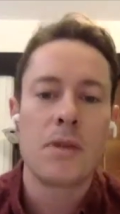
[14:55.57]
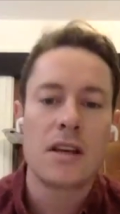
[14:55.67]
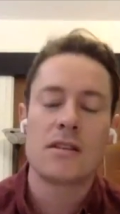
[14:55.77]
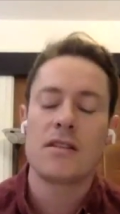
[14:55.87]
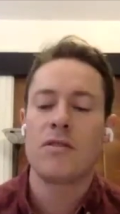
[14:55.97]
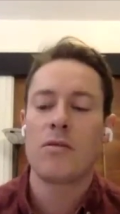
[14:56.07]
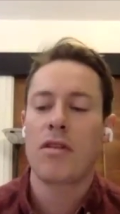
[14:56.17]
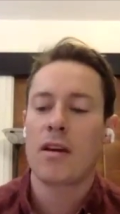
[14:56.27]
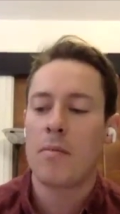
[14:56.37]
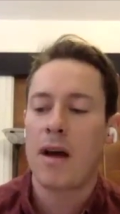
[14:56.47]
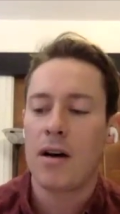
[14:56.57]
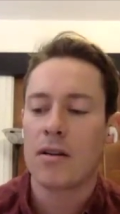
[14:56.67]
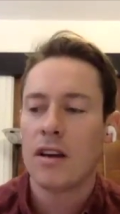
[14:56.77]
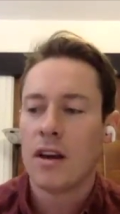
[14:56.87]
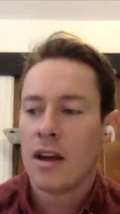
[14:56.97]
Because if you yes. think
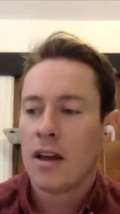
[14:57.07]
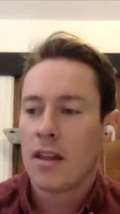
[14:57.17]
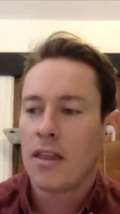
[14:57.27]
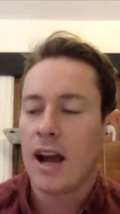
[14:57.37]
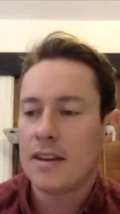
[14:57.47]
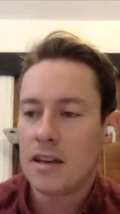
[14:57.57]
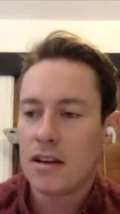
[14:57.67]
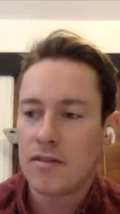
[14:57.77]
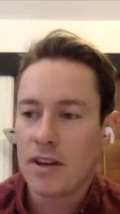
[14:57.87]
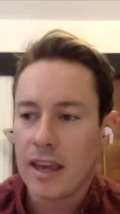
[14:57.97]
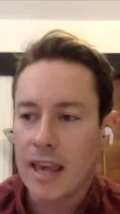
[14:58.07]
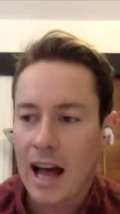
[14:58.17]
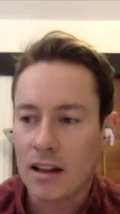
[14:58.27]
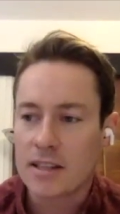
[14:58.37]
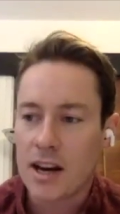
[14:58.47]
about the idea of
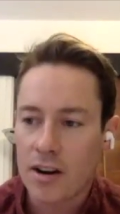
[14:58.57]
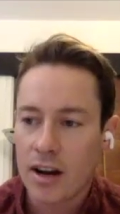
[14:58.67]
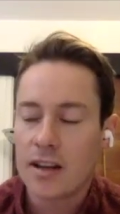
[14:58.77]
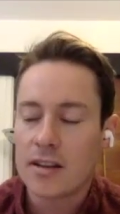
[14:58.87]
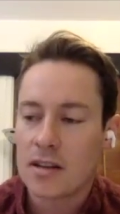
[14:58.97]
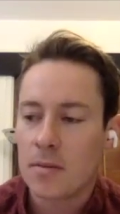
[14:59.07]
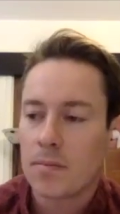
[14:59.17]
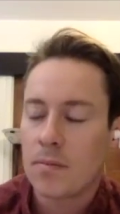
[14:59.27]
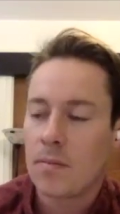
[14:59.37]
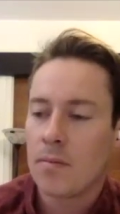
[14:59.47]
egalitarianism,